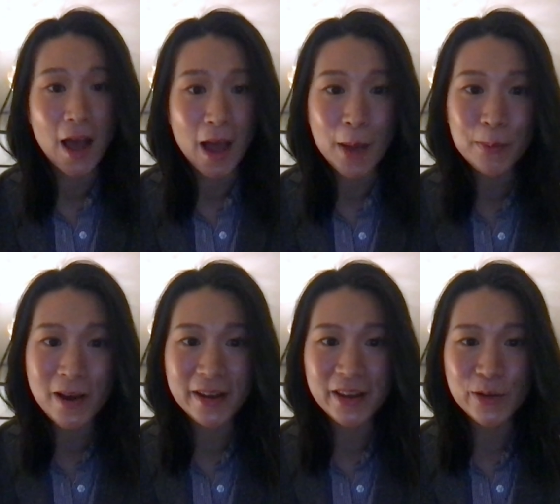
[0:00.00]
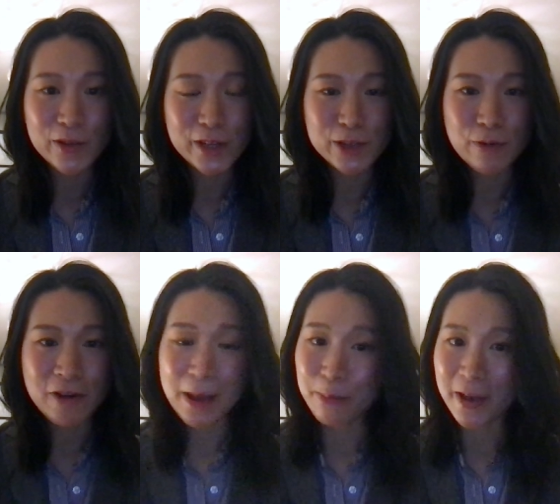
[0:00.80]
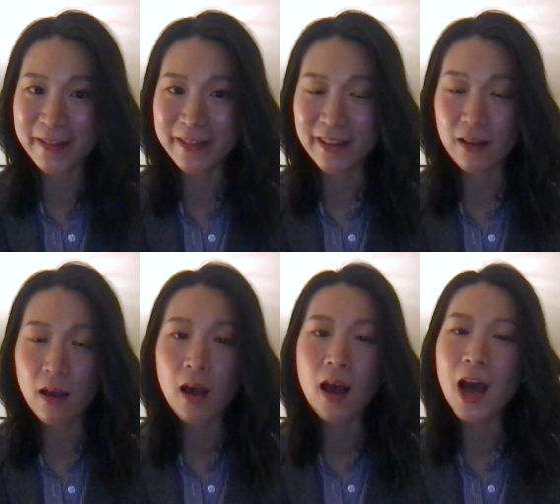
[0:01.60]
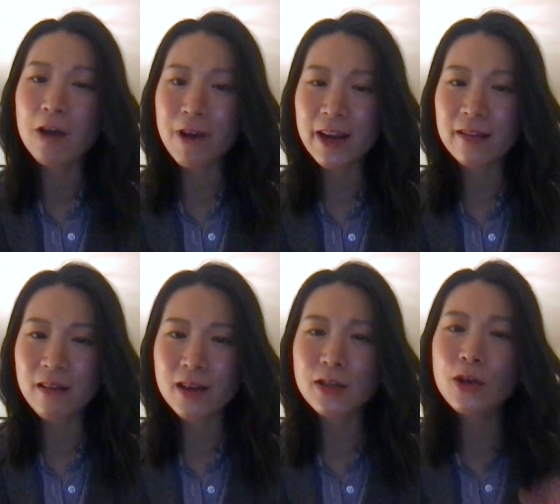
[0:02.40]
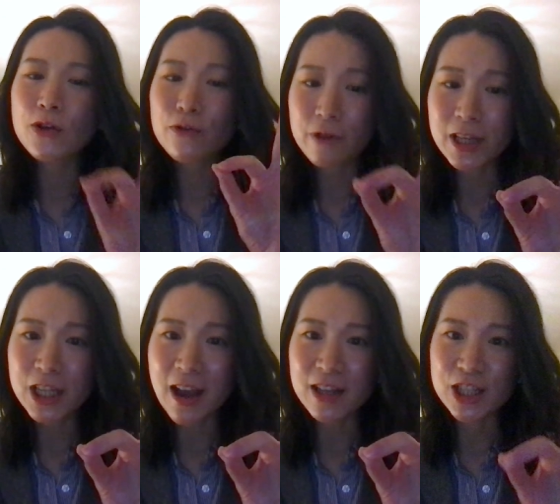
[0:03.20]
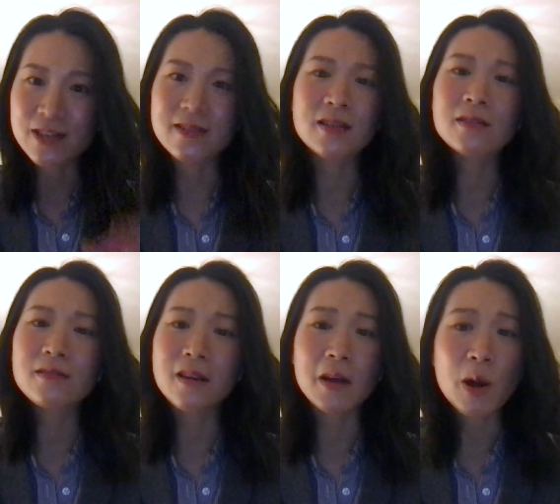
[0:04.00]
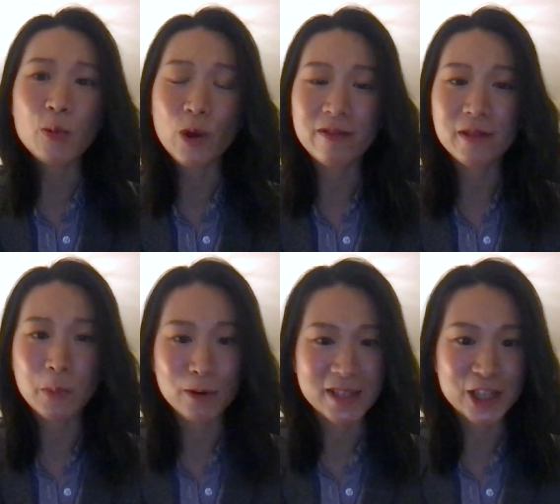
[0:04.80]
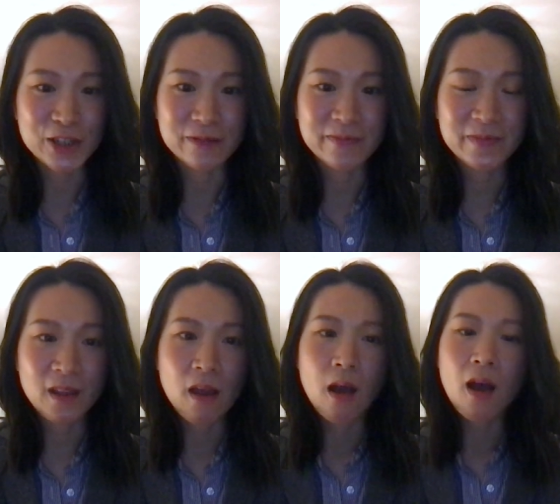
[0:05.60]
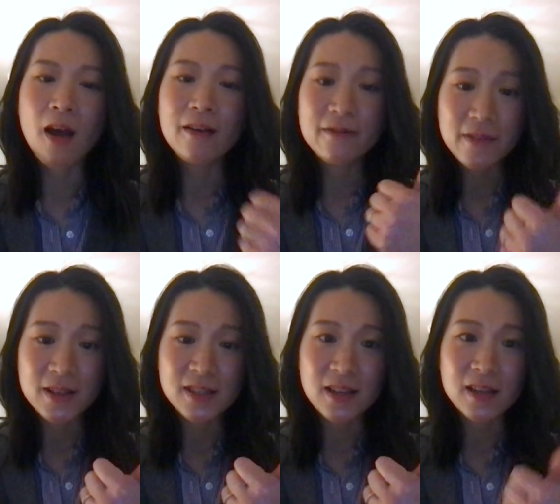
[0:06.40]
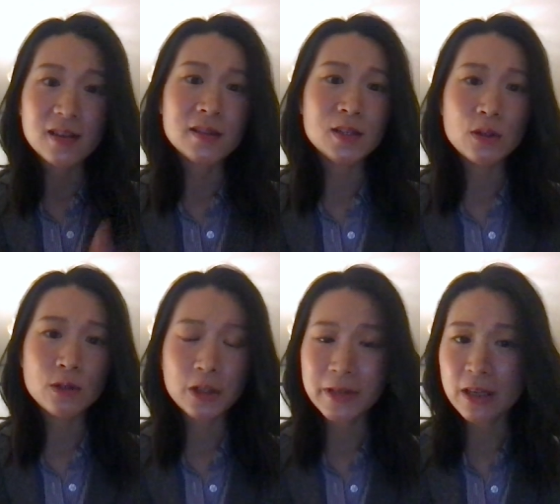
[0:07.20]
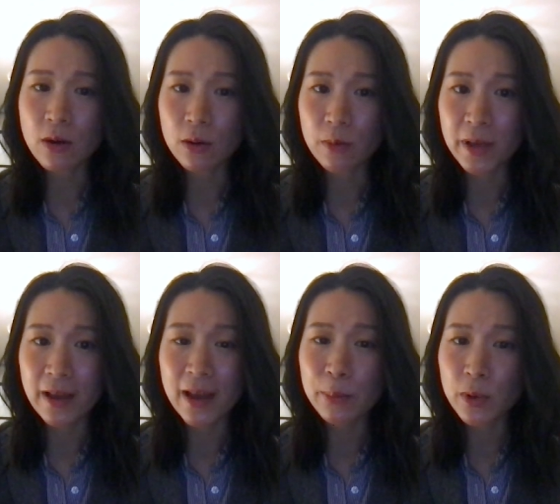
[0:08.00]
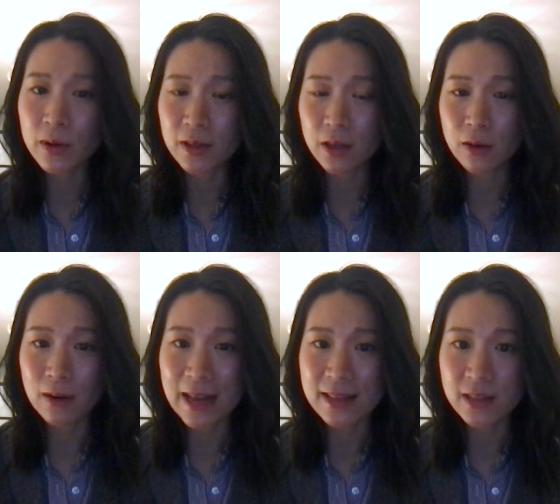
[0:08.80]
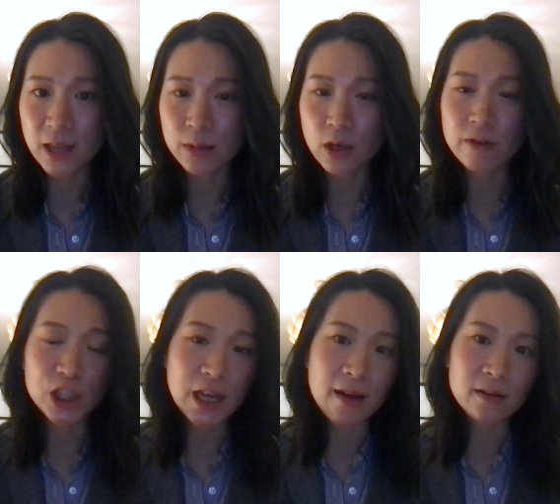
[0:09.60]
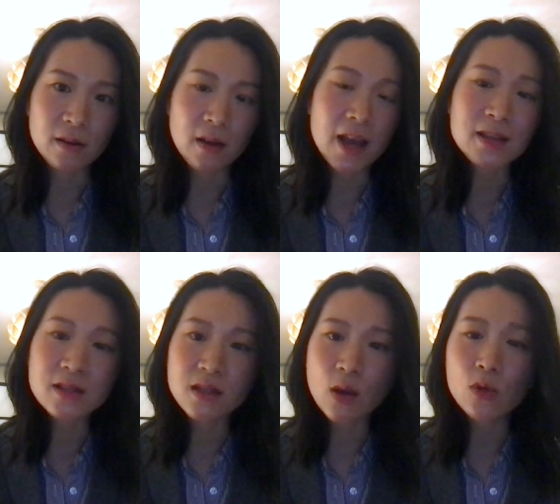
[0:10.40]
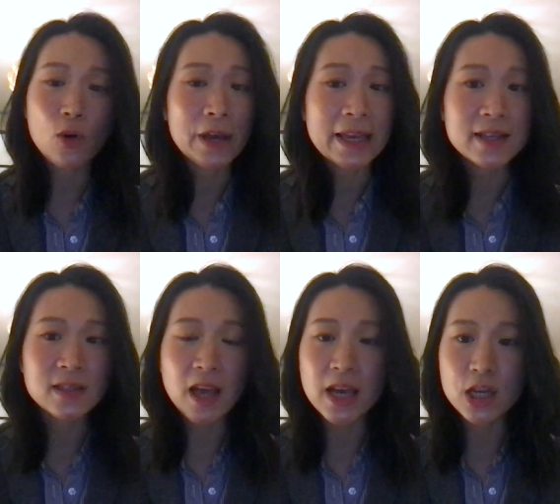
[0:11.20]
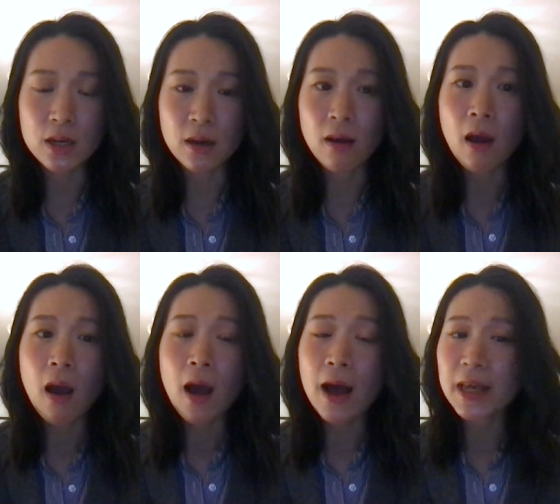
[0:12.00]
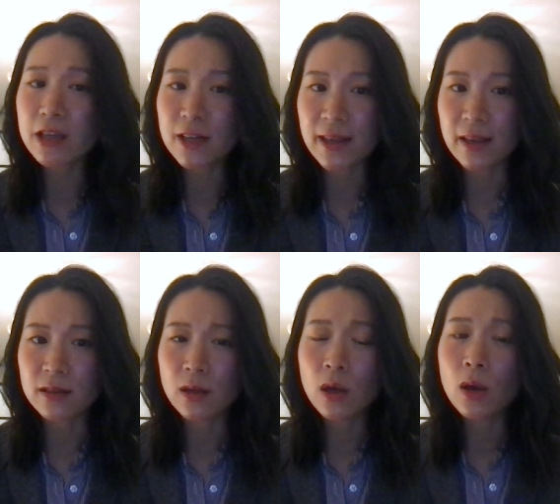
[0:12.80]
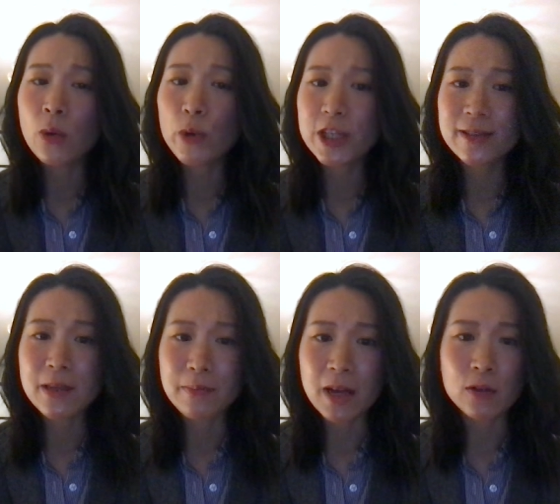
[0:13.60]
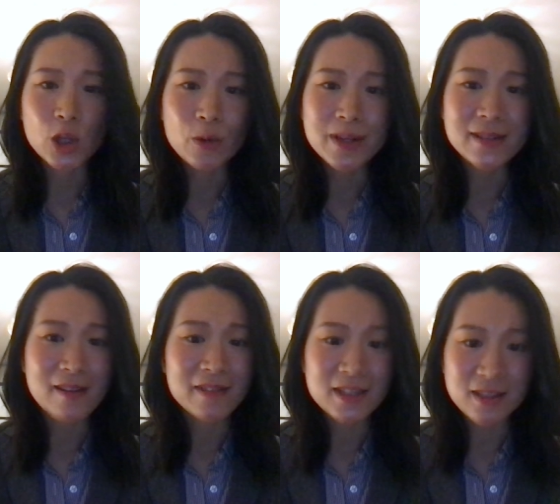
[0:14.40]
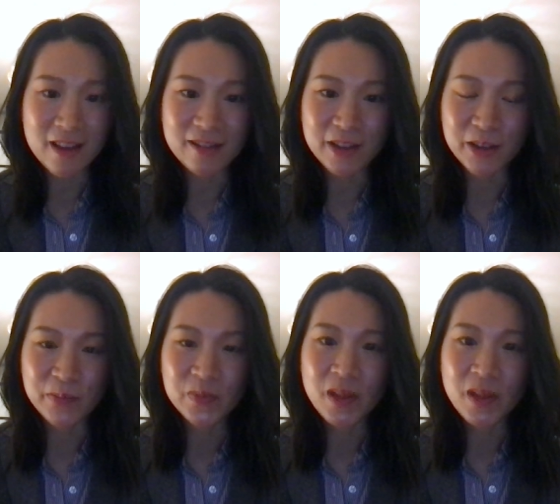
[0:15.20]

Embarking on this role at Bendi, I recognize three challenges that come with the position. Firstly, the socio-economic and political landscapes of China and South or East Asia are intricate, which demand nuanced understanding.